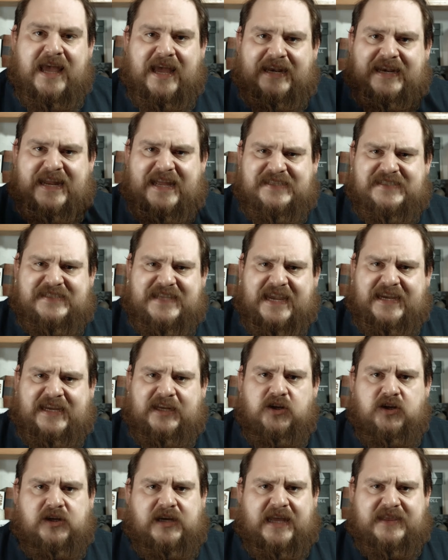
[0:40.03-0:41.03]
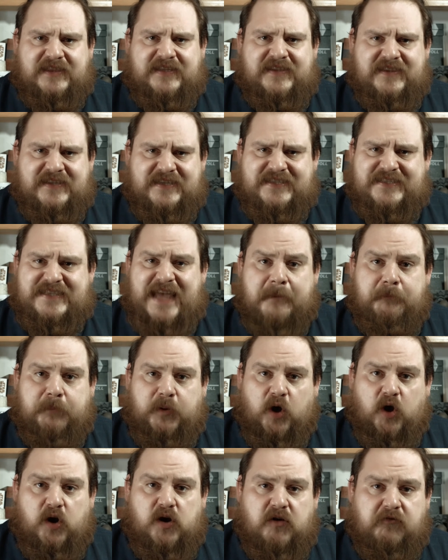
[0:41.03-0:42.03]
Let's take a look at the stat
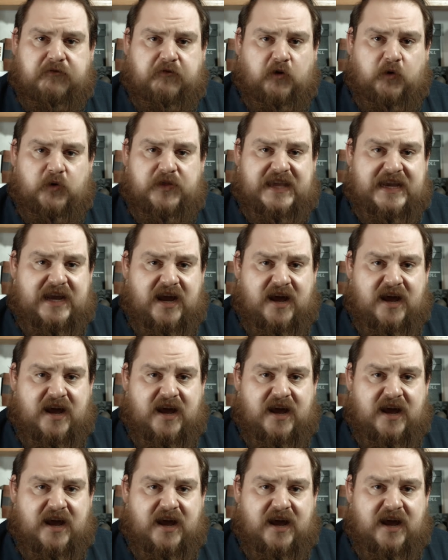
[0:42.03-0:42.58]
block for the